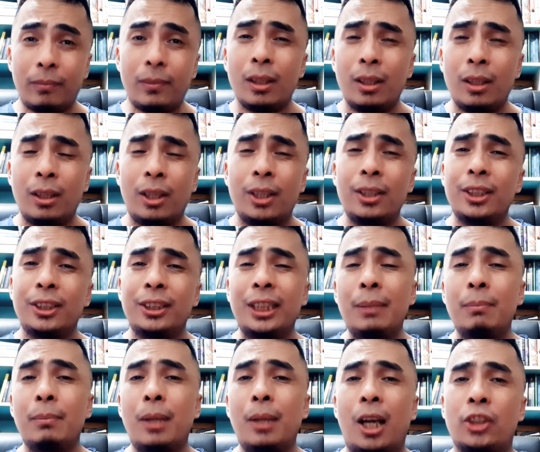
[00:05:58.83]
on the
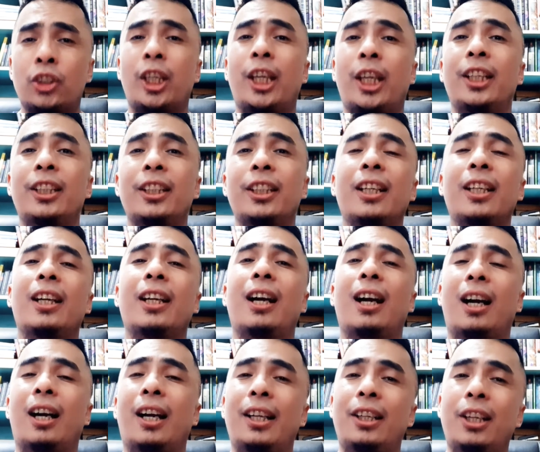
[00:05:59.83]
Steam blockchain,
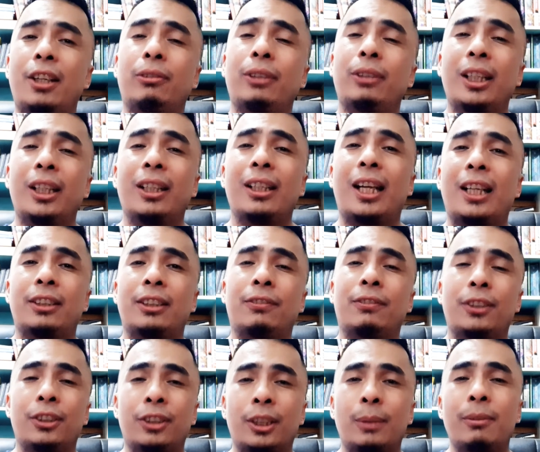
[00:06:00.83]
and I realized that
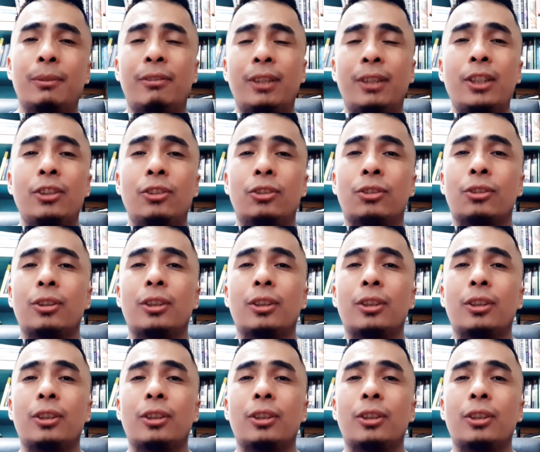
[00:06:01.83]
for some of these